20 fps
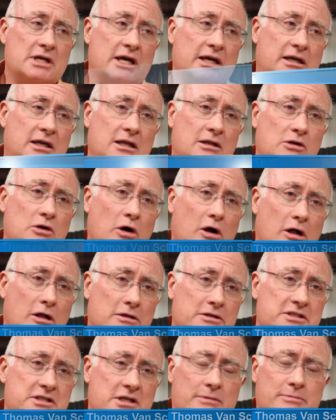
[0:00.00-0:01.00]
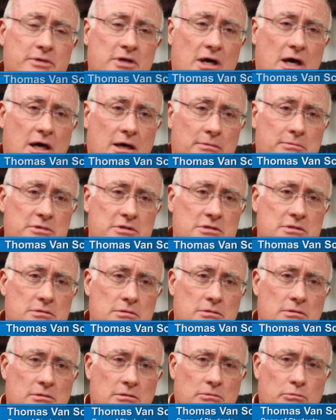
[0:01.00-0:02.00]
I get calls sometimes
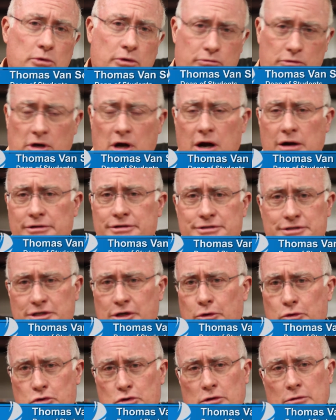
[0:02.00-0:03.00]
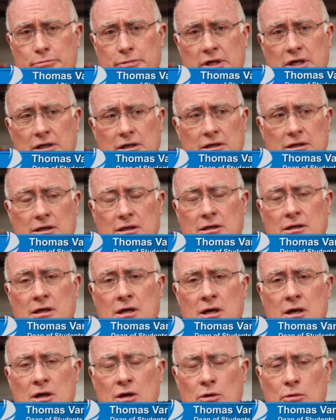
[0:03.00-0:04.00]
with regard to social media
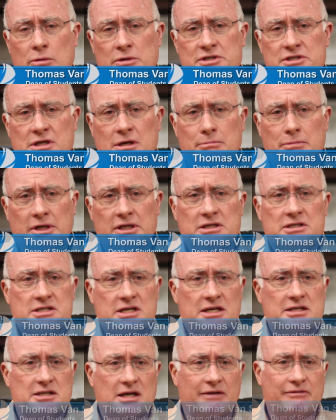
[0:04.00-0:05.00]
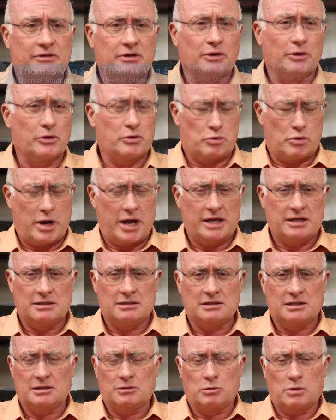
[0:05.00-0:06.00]
where somebody says, I feel
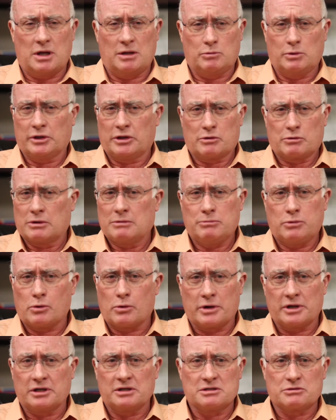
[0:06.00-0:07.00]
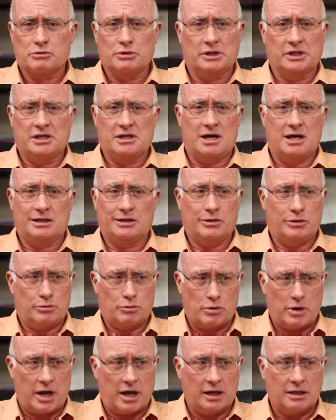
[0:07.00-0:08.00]
threatened, and what they're reporting is really not a
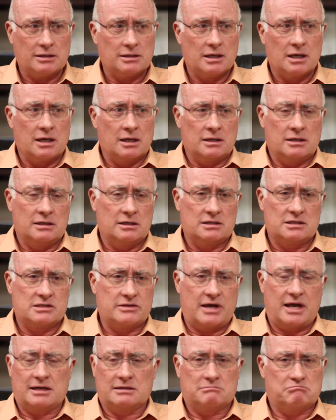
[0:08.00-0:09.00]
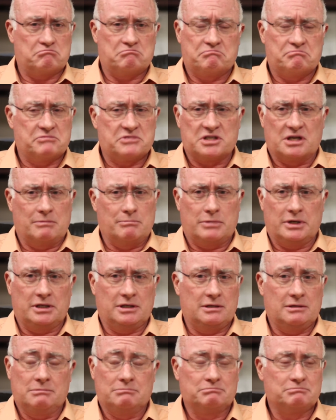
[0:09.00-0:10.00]
threat. It's that
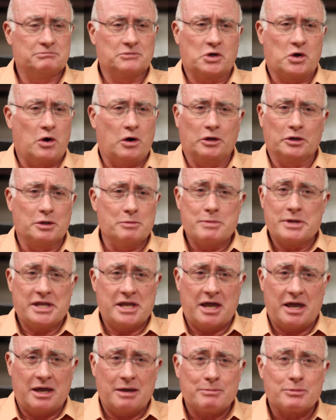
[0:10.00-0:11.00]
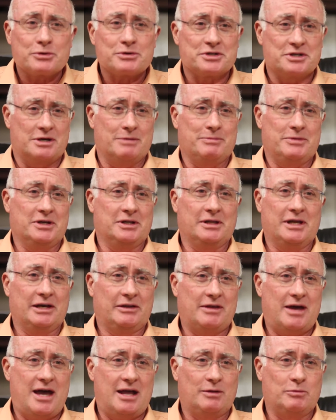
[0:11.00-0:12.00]
somebody called them a name or something
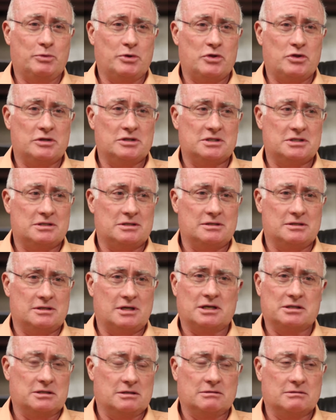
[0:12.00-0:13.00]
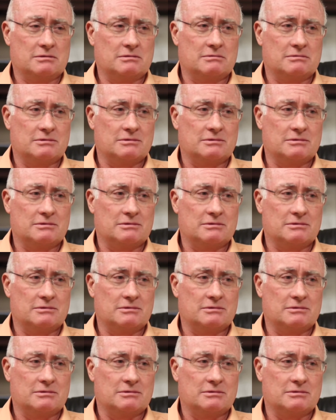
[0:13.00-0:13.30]
like that, which doesn't